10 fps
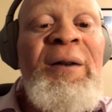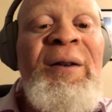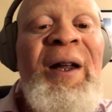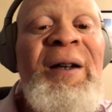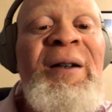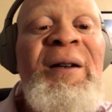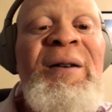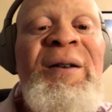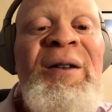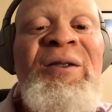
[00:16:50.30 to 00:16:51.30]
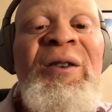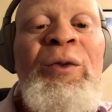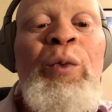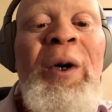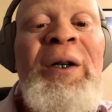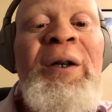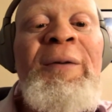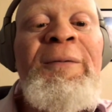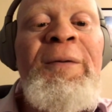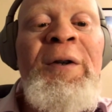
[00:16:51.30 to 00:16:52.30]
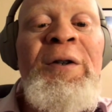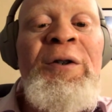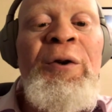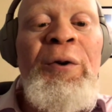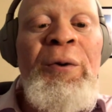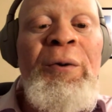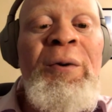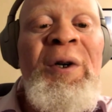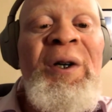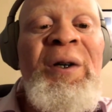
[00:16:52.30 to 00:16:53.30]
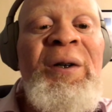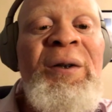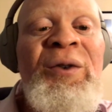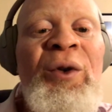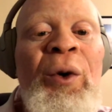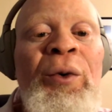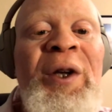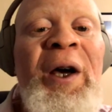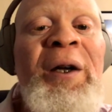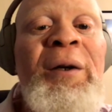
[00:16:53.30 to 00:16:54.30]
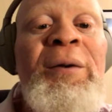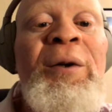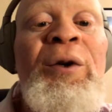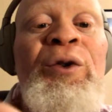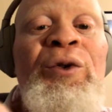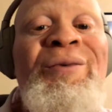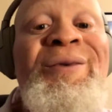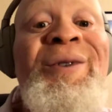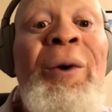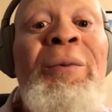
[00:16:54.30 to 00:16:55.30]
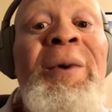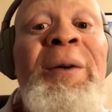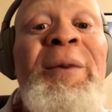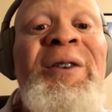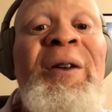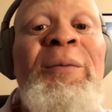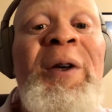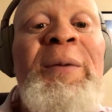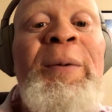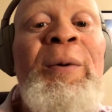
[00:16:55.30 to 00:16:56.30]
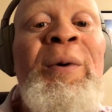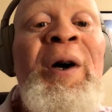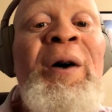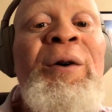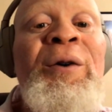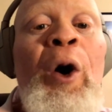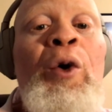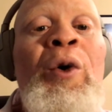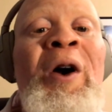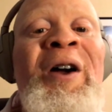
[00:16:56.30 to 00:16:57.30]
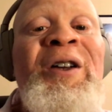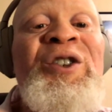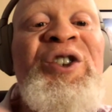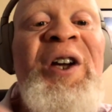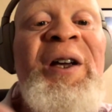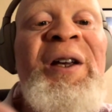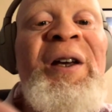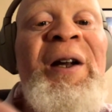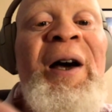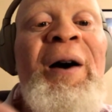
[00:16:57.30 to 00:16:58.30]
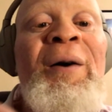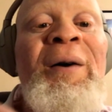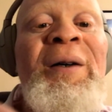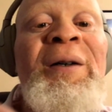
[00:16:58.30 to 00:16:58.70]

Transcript: then this is one for you. So yeah, you don't want to miss it, people. Go check it out.